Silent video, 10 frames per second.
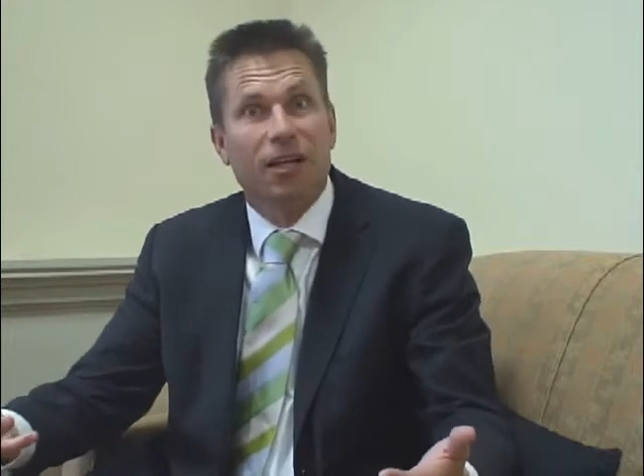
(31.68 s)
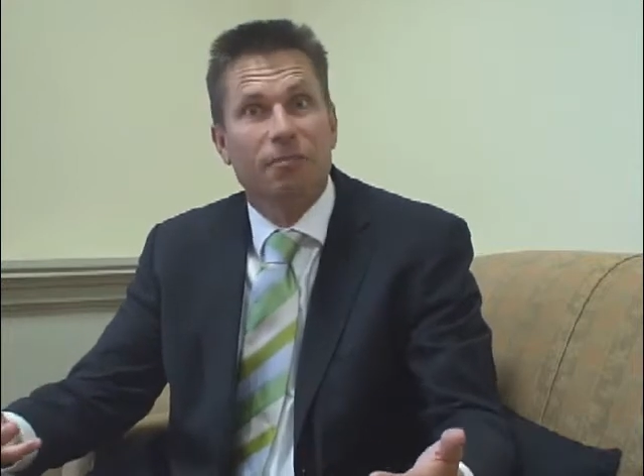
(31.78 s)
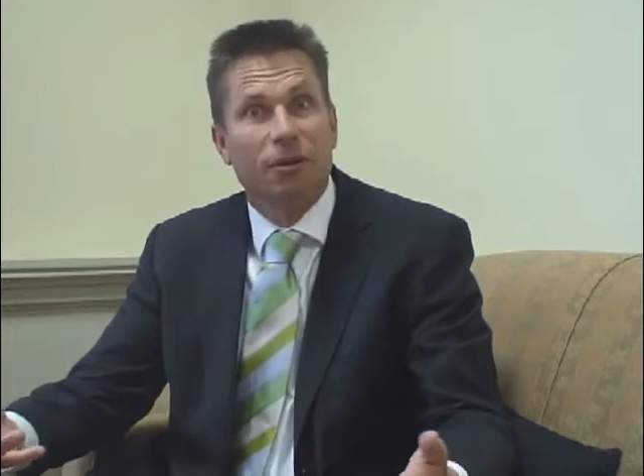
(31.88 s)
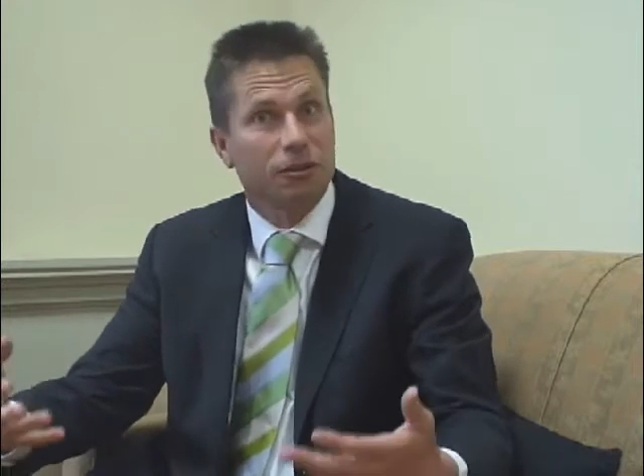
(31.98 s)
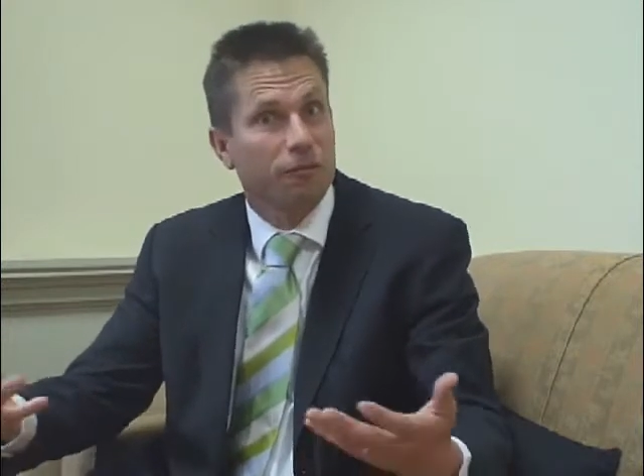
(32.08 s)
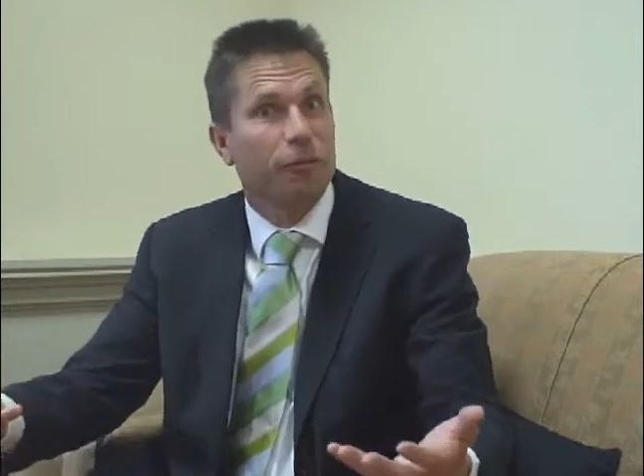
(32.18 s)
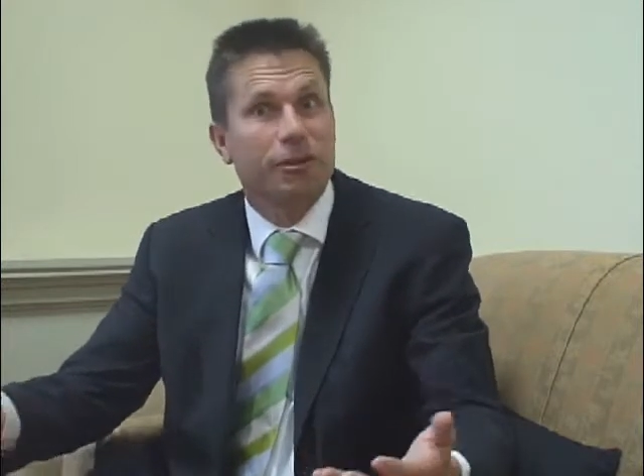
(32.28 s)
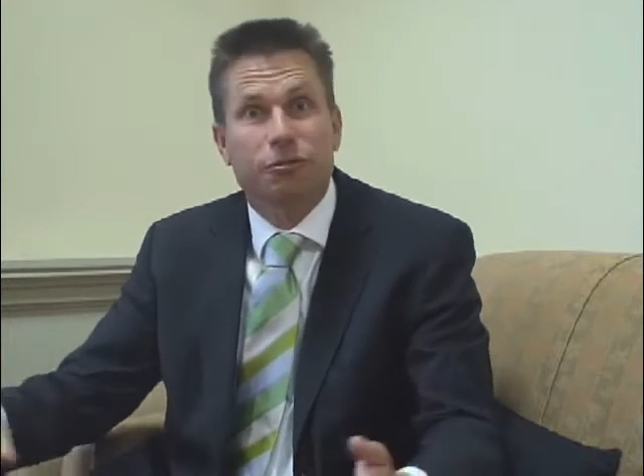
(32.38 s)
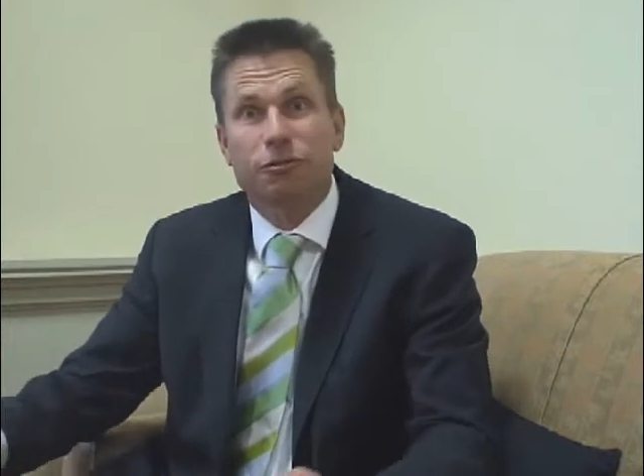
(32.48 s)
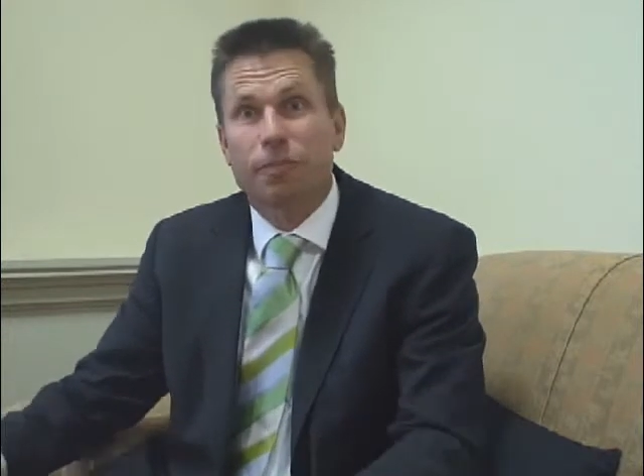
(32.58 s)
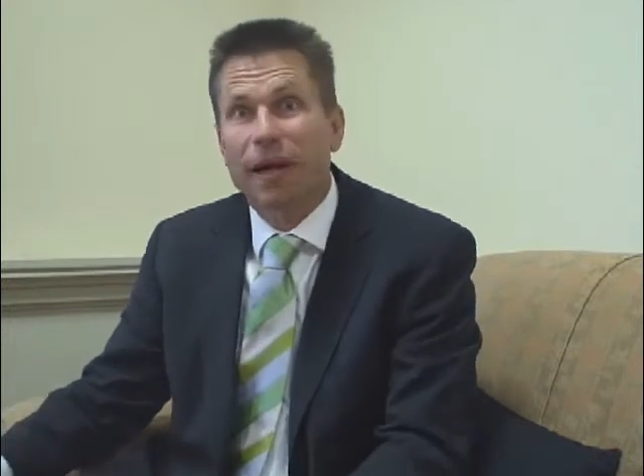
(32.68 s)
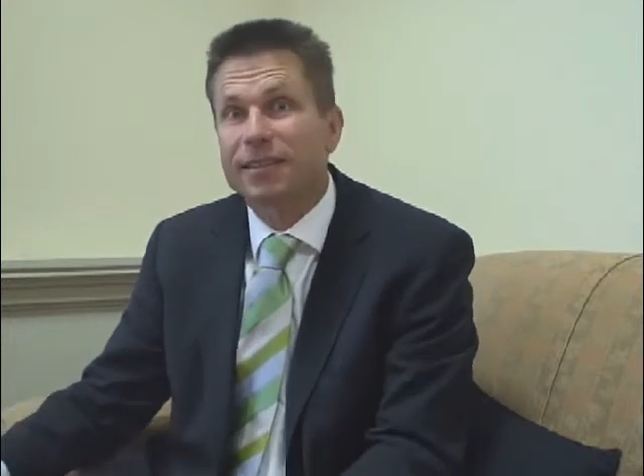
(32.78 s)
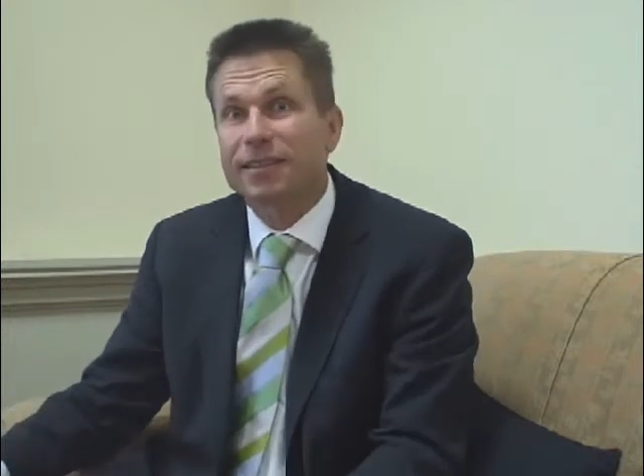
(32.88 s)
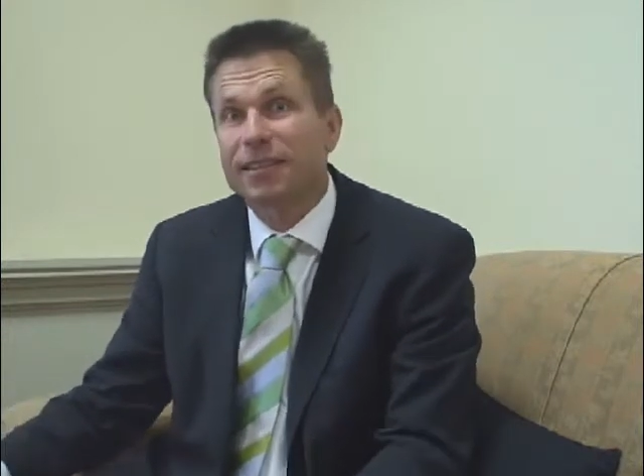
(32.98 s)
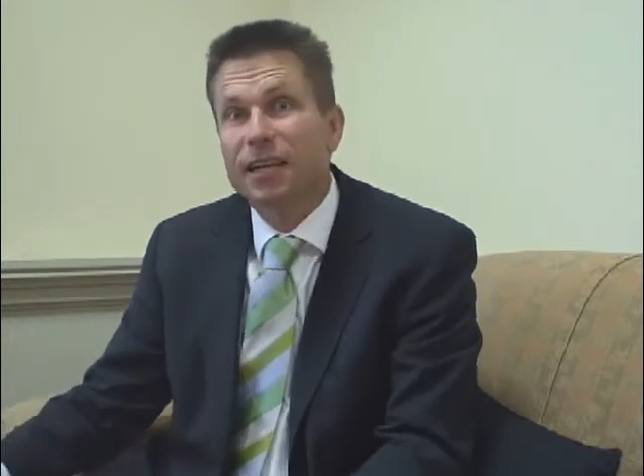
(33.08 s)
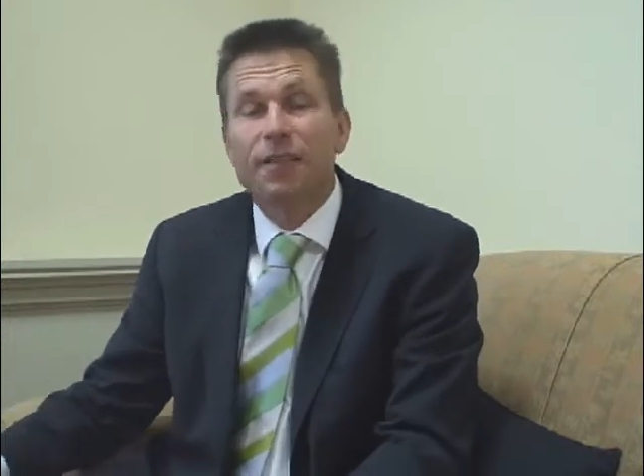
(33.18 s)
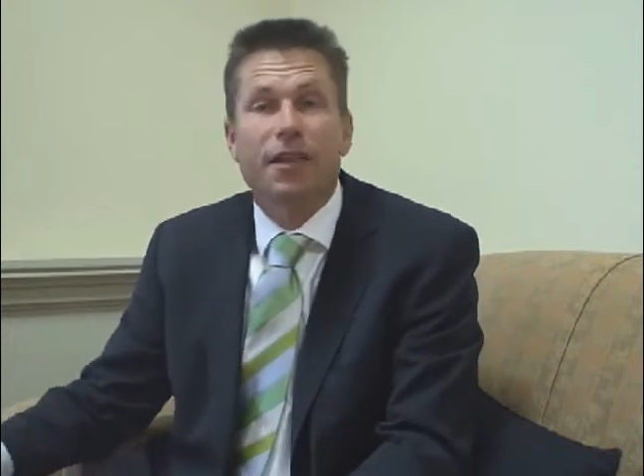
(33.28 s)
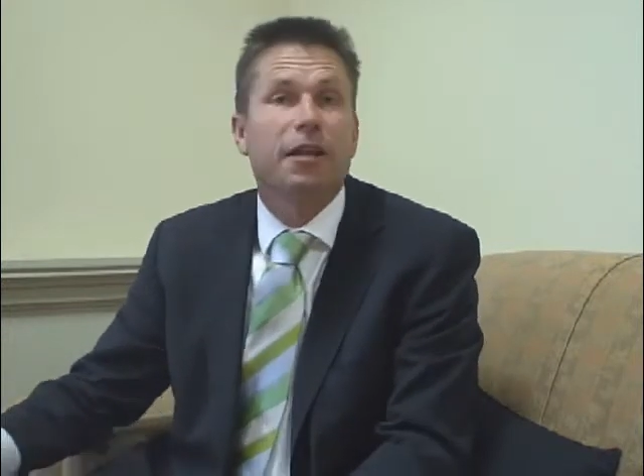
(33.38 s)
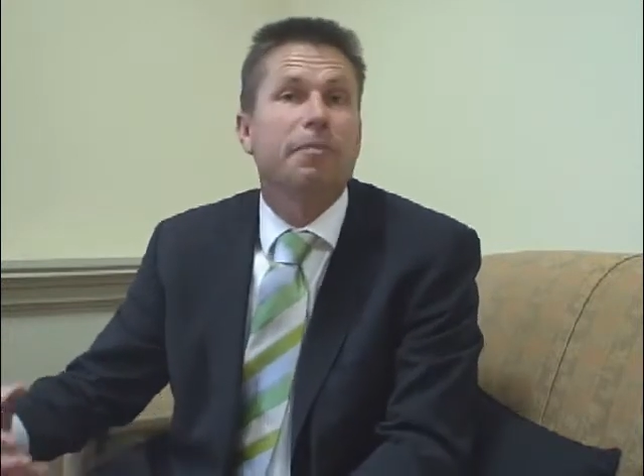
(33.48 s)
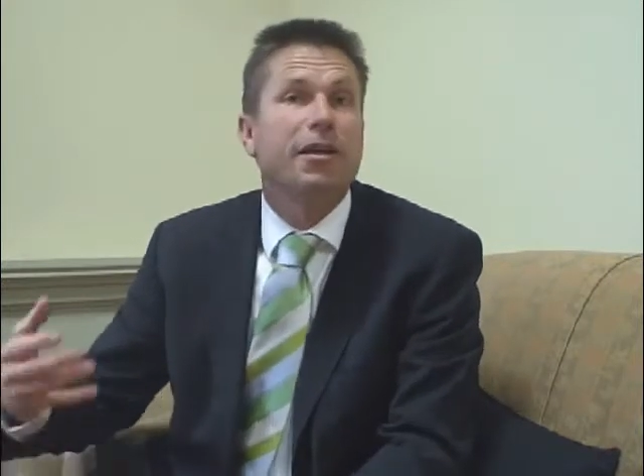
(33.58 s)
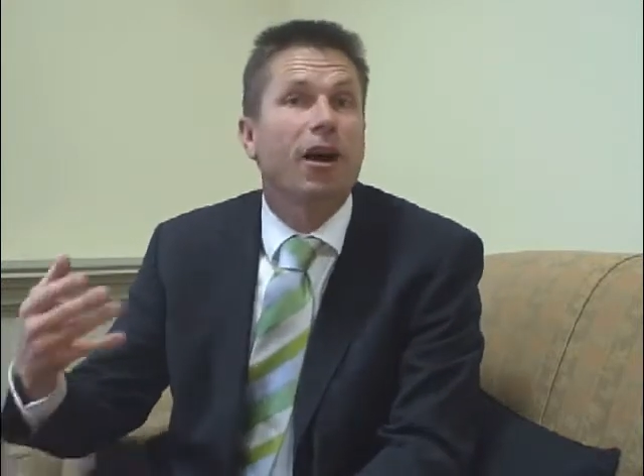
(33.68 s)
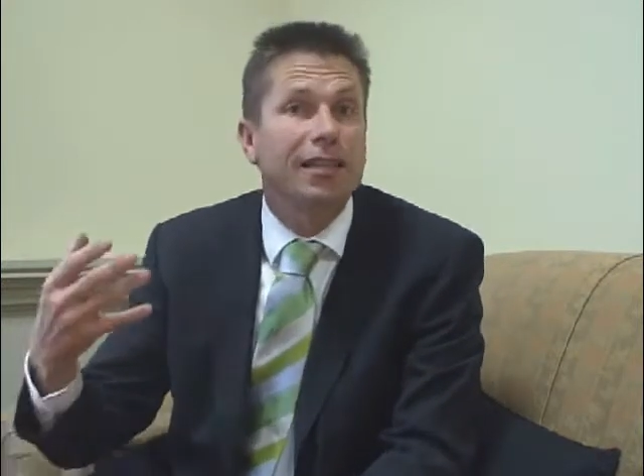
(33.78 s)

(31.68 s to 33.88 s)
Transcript: uh, most influential debaters that had been an